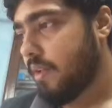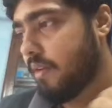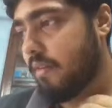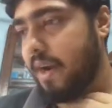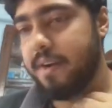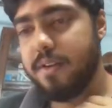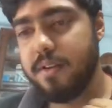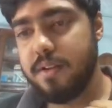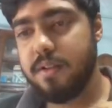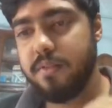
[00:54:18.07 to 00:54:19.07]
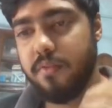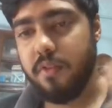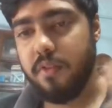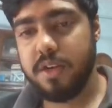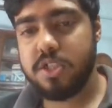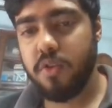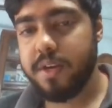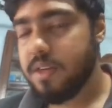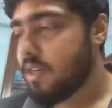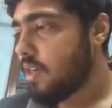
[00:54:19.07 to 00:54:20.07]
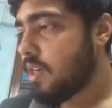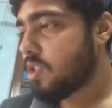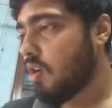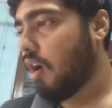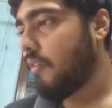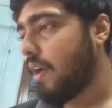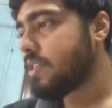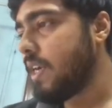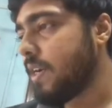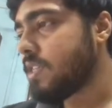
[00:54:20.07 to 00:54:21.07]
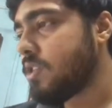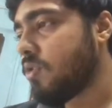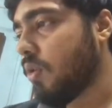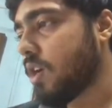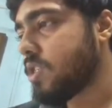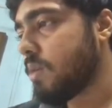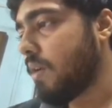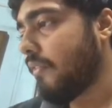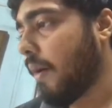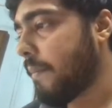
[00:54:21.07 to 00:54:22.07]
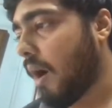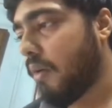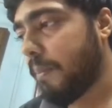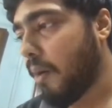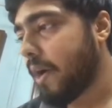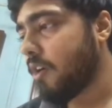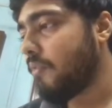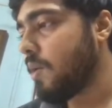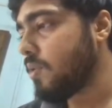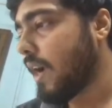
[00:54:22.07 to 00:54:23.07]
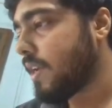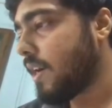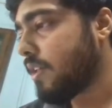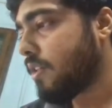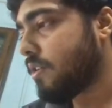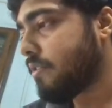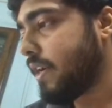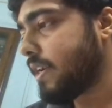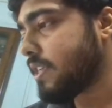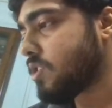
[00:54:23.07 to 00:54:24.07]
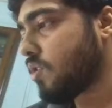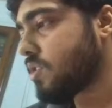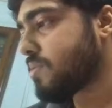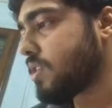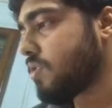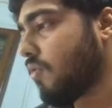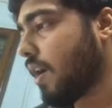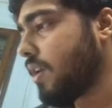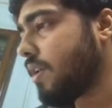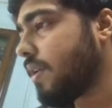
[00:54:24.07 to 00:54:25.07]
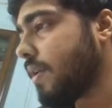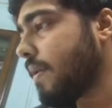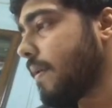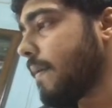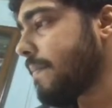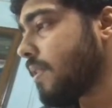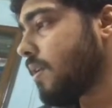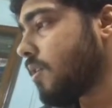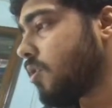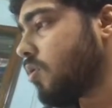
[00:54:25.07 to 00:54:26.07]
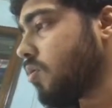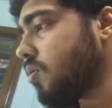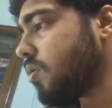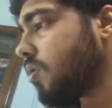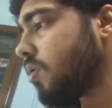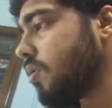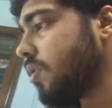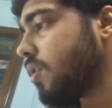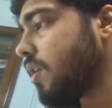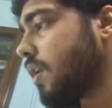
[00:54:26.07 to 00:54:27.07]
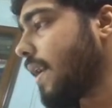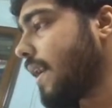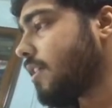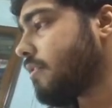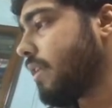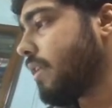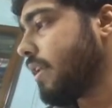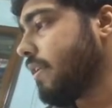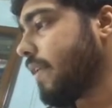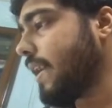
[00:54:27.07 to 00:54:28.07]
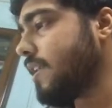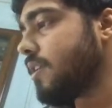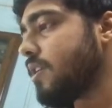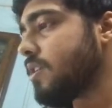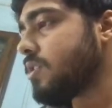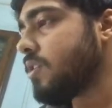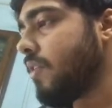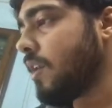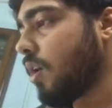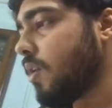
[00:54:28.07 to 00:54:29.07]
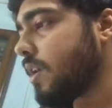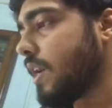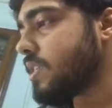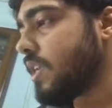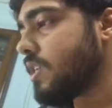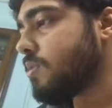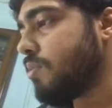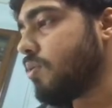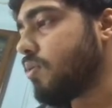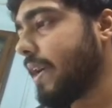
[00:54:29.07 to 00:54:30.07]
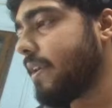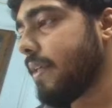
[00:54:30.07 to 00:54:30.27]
right, for the disjoint? So obviously it is noticeable from our point of view that there are three disjoint substrings, 1, 2 and 3, right? So we are not going to consider this blue, right?